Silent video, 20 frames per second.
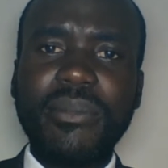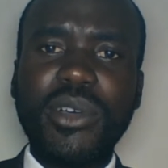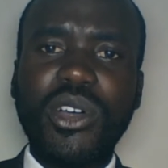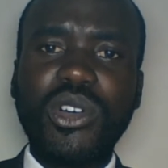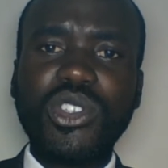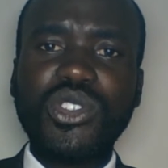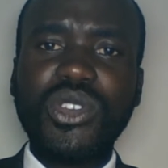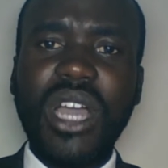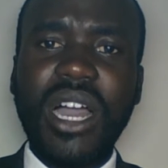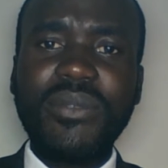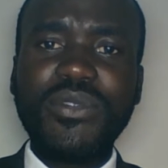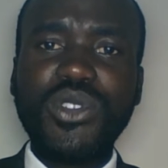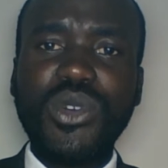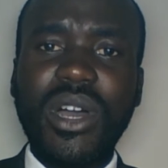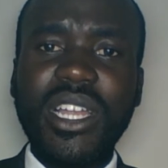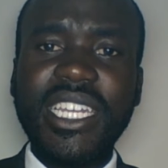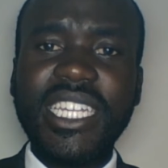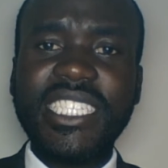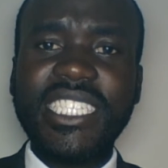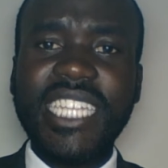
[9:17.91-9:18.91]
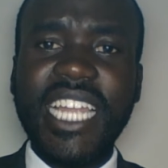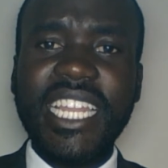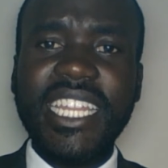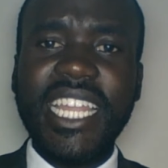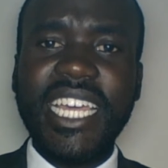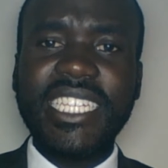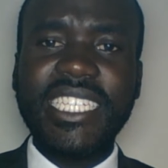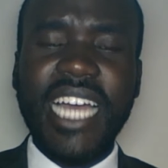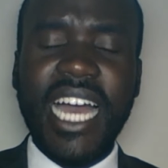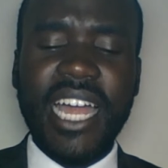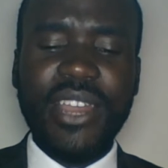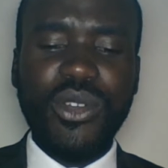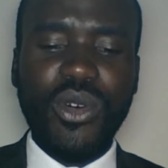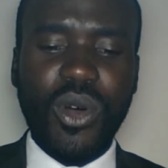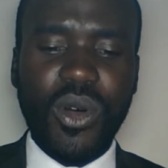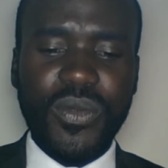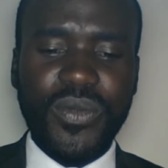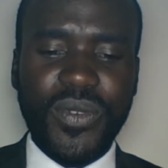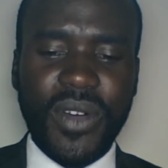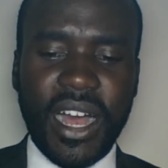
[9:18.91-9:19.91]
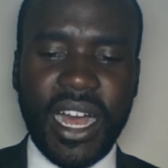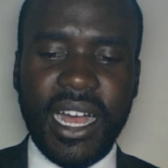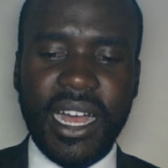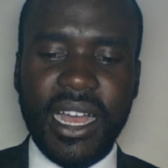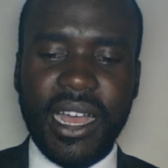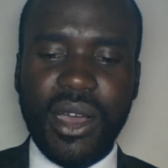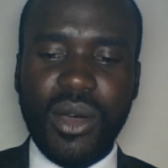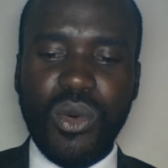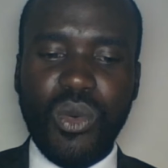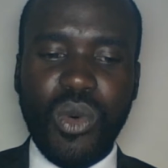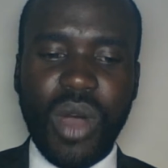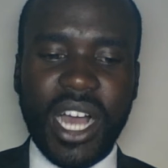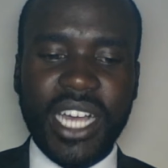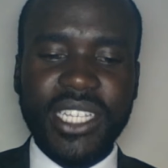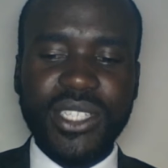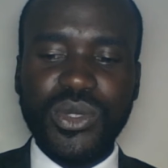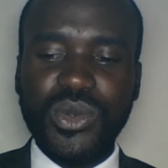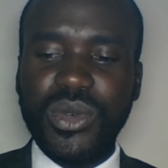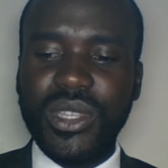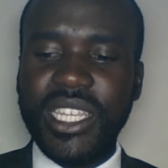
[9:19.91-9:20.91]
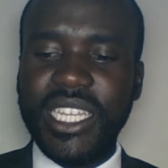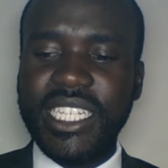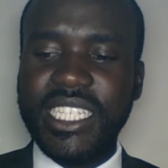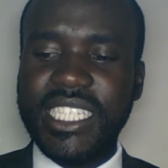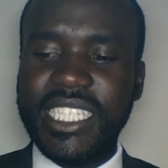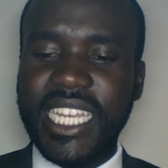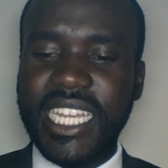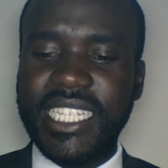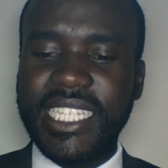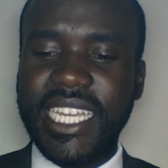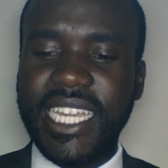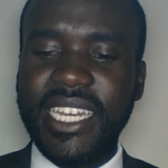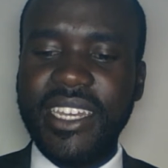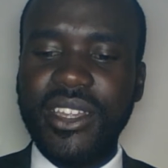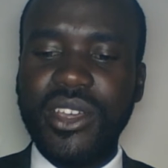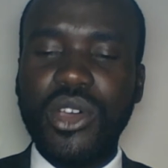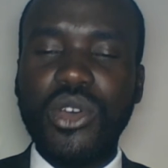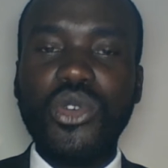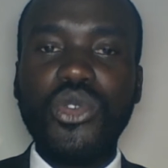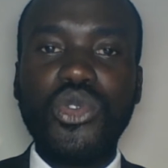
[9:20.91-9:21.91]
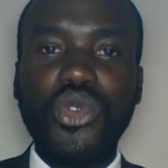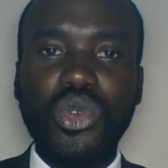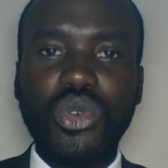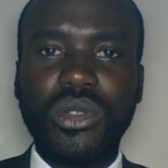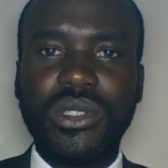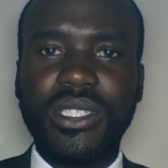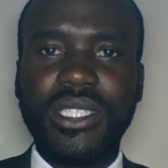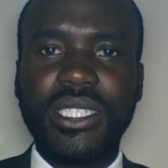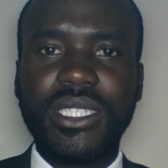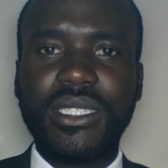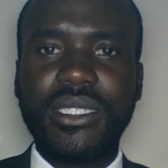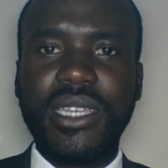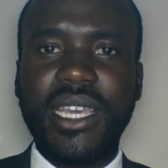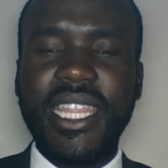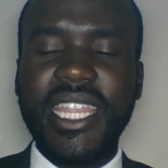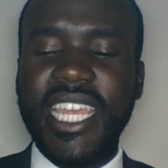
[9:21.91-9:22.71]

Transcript: Because you have to understand that an offer works within certain rules.